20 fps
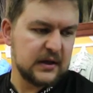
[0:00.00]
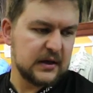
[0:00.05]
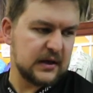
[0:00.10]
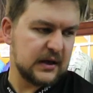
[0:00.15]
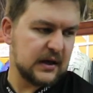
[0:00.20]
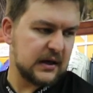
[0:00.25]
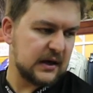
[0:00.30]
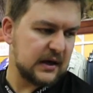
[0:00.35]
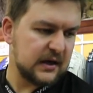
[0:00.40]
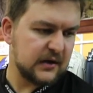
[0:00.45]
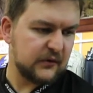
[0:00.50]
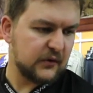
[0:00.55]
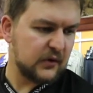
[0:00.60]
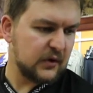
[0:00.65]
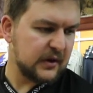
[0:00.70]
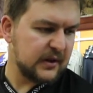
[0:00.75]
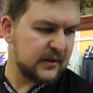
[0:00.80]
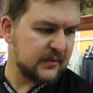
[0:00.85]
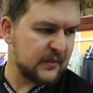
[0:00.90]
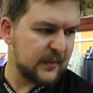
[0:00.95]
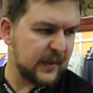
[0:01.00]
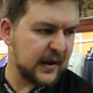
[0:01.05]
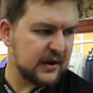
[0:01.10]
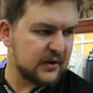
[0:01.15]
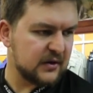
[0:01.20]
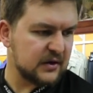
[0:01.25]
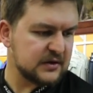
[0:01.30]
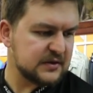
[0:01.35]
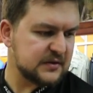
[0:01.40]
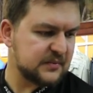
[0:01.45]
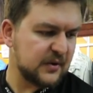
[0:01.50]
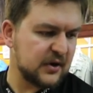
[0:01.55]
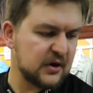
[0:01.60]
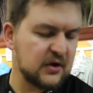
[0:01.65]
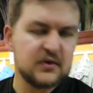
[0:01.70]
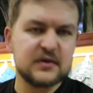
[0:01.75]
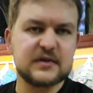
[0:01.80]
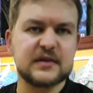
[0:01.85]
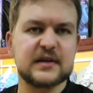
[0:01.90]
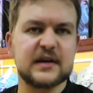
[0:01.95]
Now out of all of them, the baitcaster probably
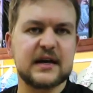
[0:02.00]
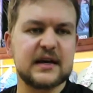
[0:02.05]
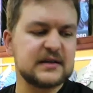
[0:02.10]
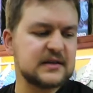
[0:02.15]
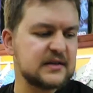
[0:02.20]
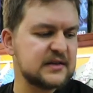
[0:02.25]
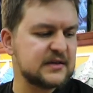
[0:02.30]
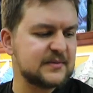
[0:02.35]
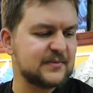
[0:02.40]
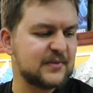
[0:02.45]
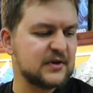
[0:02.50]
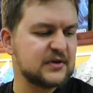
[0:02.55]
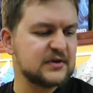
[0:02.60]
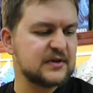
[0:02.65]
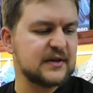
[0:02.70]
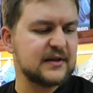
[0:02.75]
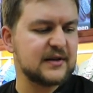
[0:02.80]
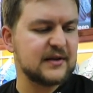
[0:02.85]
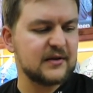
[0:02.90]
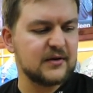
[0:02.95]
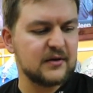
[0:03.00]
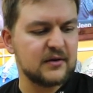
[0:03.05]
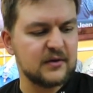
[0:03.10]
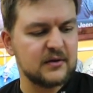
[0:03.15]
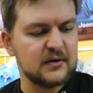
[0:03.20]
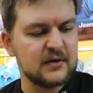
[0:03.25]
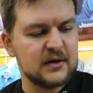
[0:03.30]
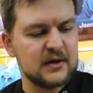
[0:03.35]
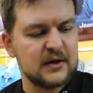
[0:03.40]
looks the nicest because of the little,